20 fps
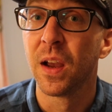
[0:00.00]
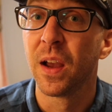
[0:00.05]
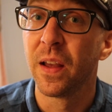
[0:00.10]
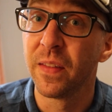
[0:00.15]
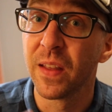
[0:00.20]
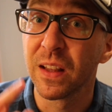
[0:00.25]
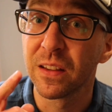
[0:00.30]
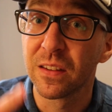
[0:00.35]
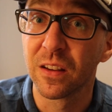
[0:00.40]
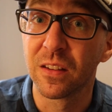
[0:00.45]

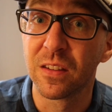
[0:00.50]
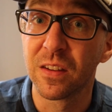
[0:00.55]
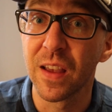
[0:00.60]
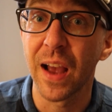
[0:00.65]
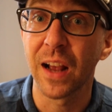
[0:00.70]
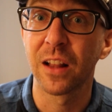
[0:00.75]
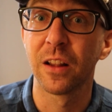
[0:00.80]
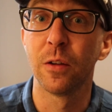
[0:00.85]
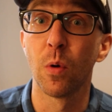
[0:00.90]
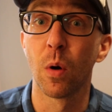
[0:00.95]
and that's
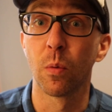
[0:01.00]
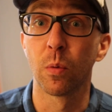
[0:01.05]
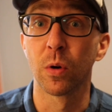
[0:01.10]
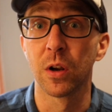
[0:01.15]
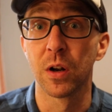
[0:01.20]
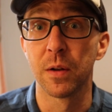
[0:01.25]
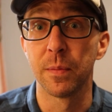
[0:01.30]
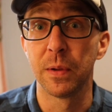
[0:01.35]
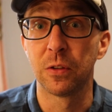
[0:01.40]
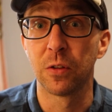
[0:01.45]
exactly what we're
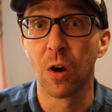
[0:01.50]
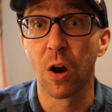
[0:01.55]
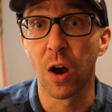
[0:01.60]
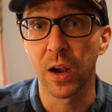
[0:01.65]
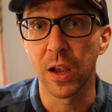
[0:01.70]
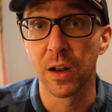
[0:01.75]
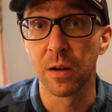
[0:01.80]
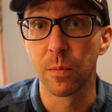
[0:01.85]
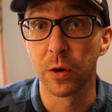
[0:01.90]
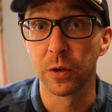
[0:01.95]
going to be
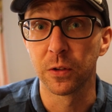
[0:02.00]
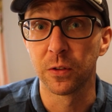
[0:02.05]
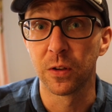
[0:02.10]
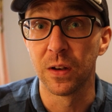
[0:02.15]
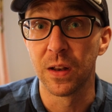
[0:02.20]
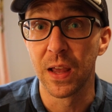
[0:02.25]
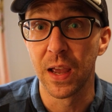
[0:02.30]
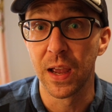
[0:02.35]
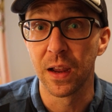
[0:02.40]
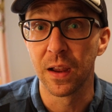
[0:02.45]
talking about
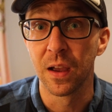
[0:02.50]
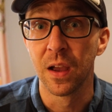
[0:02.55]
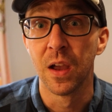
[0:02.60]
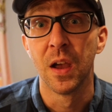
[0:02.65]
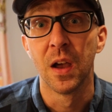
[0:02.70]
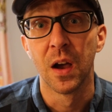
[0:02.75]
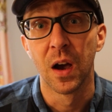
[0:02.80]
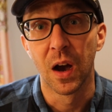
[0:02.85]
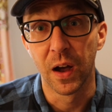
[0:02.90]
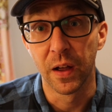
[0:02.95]
today
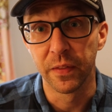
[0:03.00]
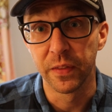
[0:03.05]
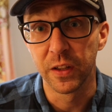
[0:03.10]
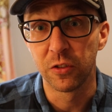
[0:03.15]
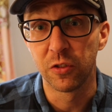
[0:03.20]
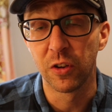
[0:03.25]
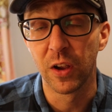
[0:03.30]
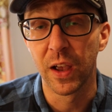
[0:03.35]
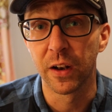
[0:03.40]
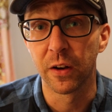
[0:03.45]
on the
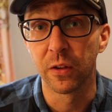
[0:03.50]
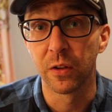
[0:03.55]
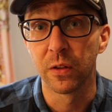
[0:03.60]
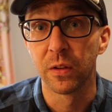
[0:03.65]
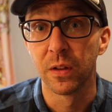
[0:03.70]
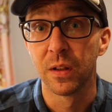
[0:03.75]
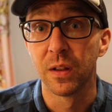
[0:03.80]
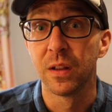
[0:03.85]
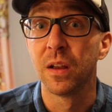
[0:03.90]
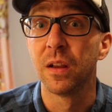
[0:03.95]
channel,
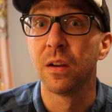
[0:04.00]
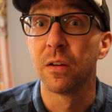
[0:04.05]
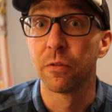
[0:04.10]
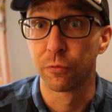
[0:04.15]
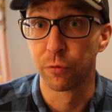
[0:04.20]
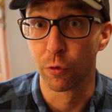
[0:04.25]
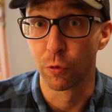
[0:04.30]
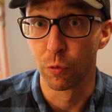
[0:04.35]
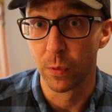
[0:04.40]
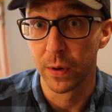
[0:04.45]

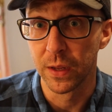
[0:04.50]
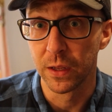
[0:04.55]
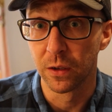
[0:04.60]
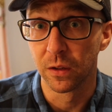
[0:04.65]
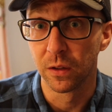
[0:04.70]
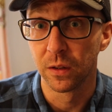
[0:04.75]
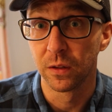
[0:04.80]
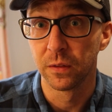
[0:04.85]
for real.